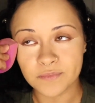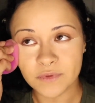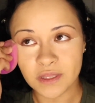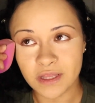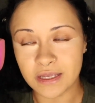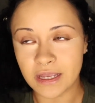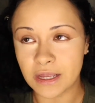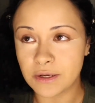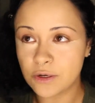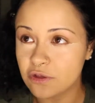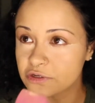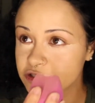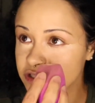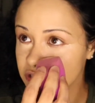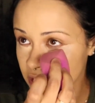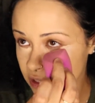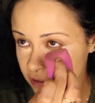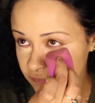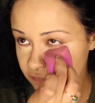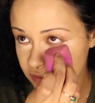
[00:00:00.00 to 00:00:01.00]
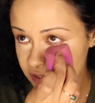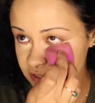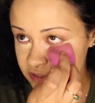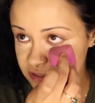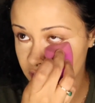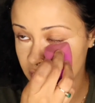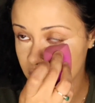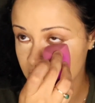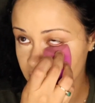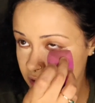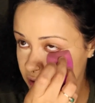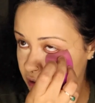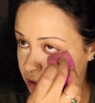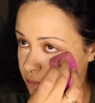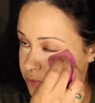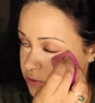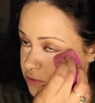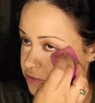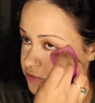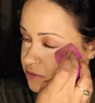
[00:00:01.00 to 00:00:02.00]
Like, I know there's a lot of things that are
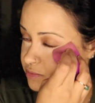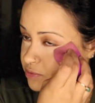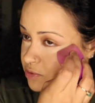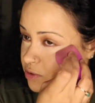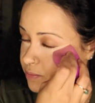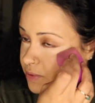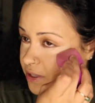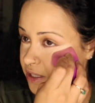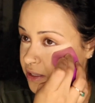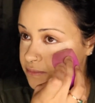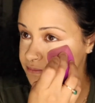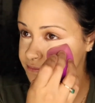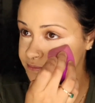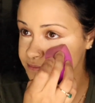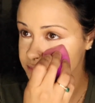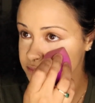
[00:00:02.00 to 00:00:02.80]
compostable, but